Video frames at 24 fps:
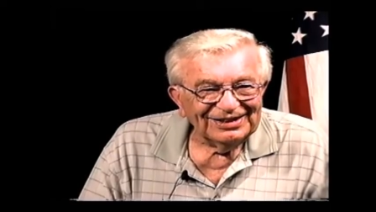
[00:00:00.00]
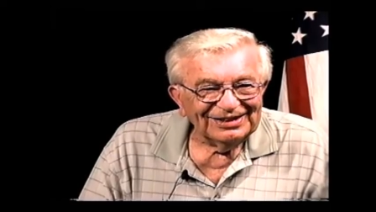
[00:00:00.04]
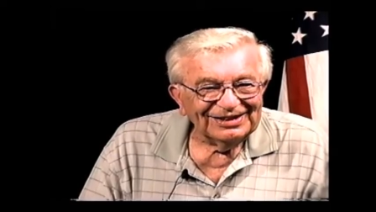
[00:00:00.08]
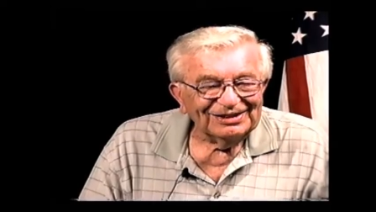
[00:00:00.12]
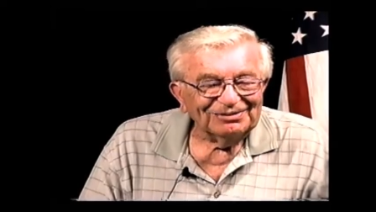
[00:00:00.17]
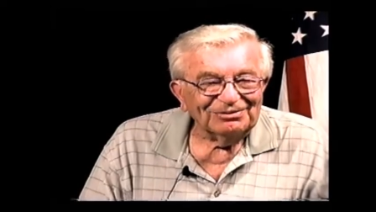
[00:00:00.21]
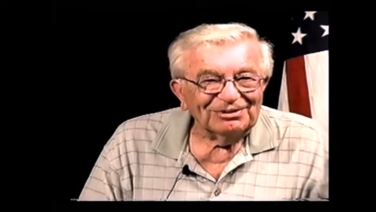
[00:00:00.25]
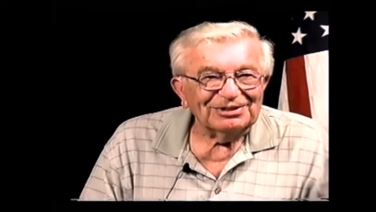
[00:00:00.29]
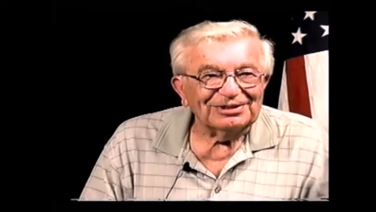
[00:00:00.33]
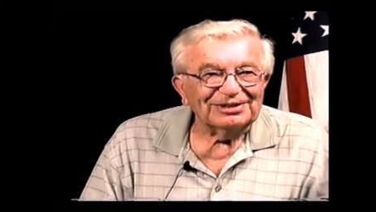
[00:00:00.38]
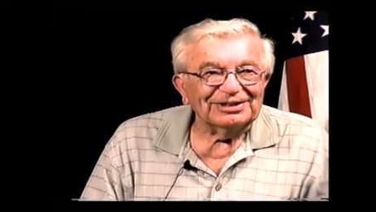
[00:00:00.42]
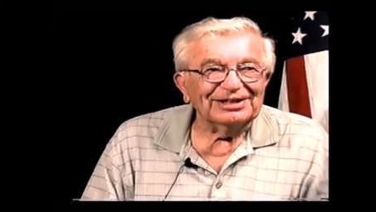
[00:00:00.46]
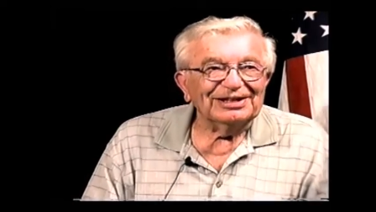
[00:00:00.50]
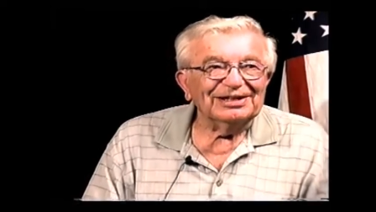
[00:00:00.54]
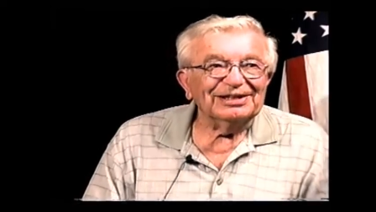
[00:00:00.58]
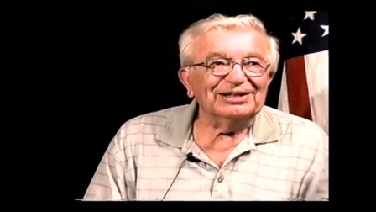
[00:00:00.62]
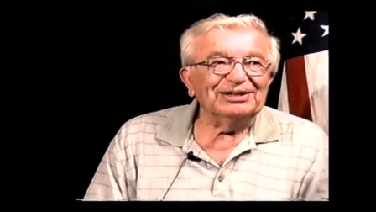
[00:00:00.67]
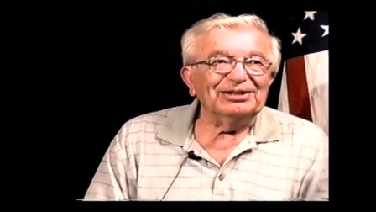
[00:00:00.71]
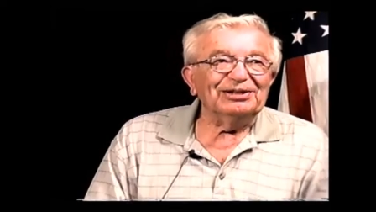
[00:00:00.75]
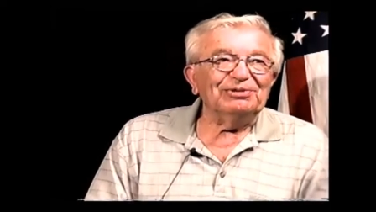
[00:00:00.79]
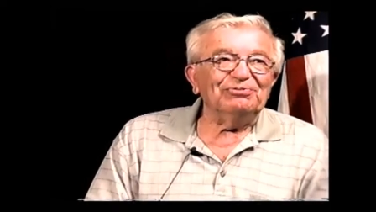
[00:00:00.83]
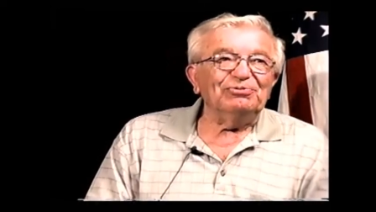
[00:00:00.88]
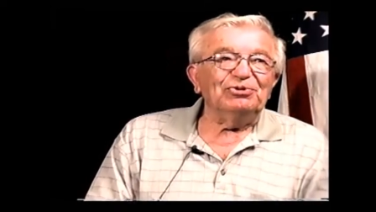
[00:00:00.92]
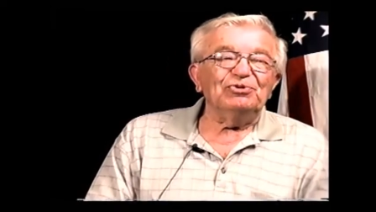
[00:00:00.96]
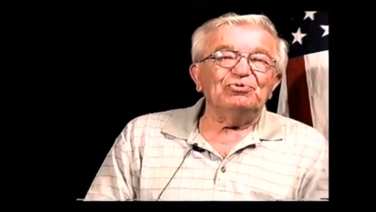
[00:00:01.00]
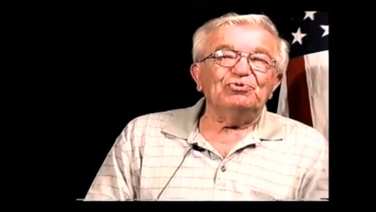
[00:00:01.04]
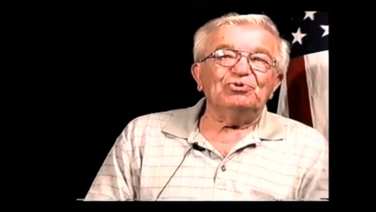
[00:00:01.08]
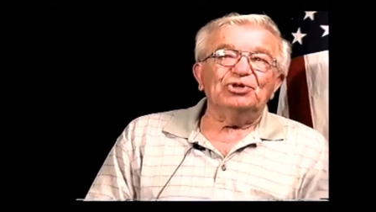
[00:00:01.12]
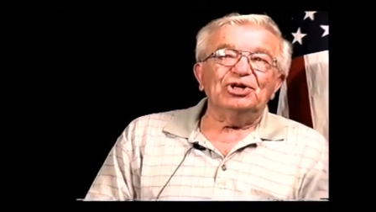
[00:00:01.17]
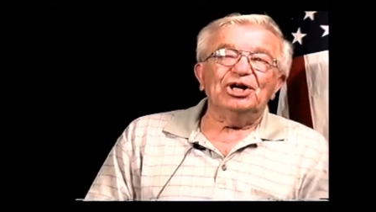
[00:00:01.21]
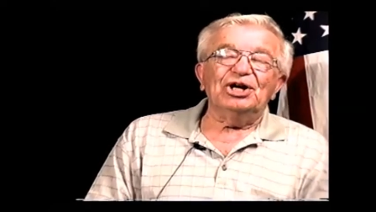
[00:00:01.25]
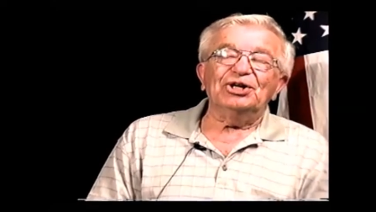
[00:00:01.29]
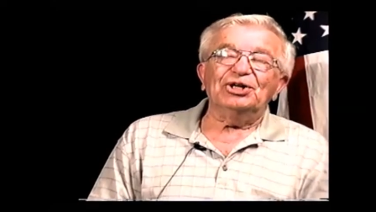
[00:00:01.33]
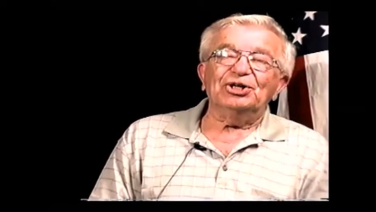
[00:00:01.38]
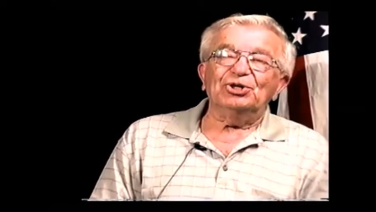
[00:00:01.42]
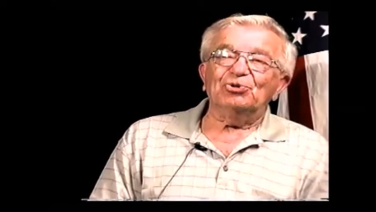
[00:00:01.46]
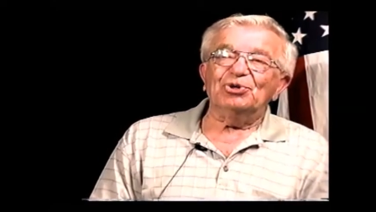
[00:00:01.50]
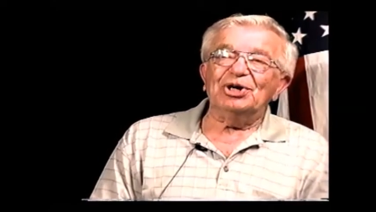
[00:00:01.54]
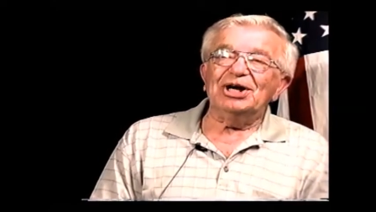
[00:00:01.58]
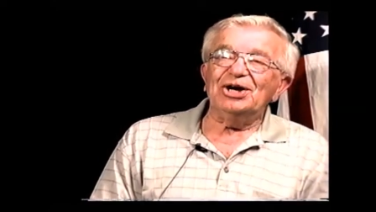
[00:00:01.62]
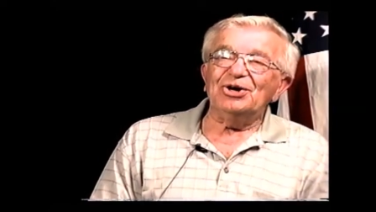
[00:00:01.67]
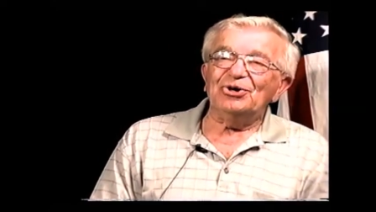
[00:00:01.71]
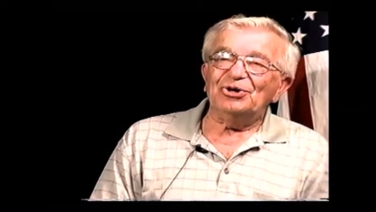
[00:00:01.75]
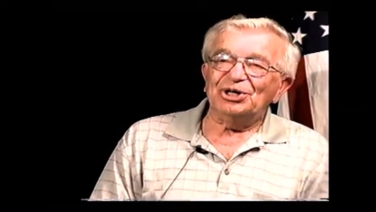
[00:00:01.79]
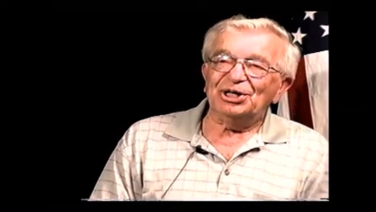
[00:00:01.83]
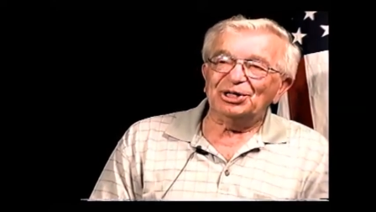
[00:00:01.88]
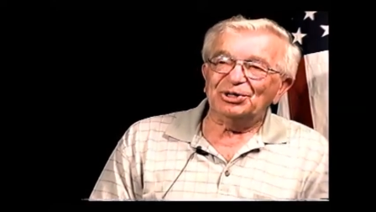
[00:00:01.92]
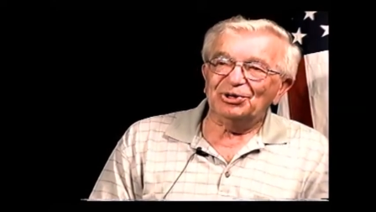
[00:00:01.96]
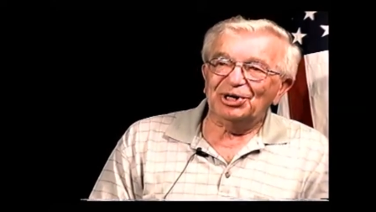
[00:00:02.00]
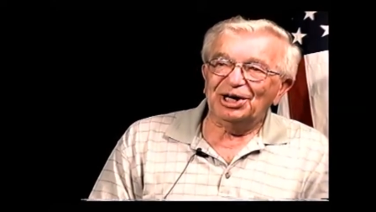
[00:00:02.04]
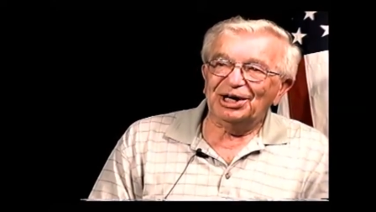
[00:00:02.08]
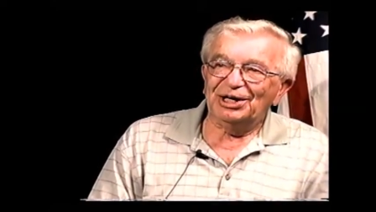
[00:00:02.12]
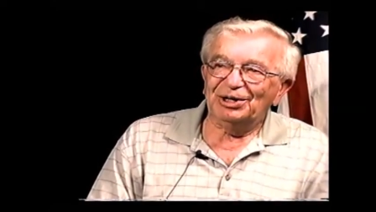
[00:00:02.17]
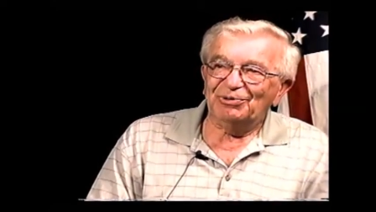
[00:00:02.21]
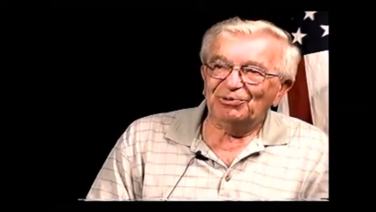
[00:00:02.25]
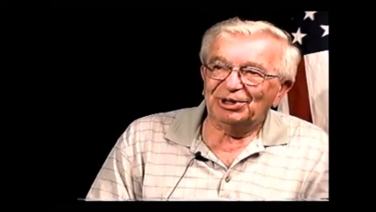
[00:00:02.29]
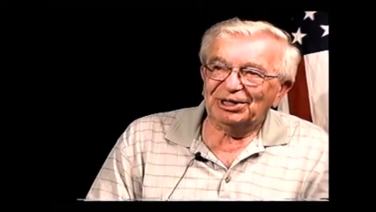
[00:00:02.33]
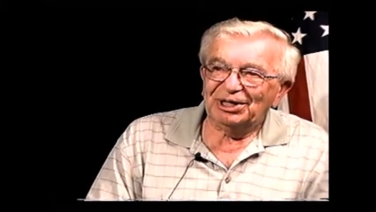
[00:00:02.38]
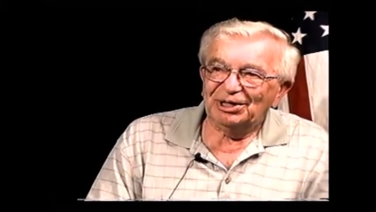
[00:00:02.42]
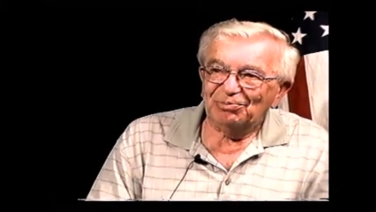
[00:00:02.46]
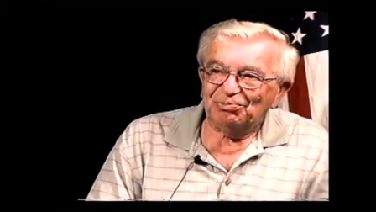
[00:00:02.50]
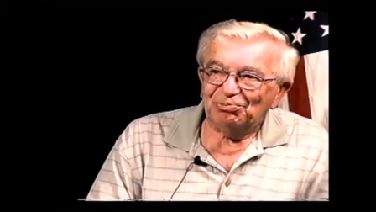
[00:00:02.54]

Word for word: Especially if people were on the ground, and when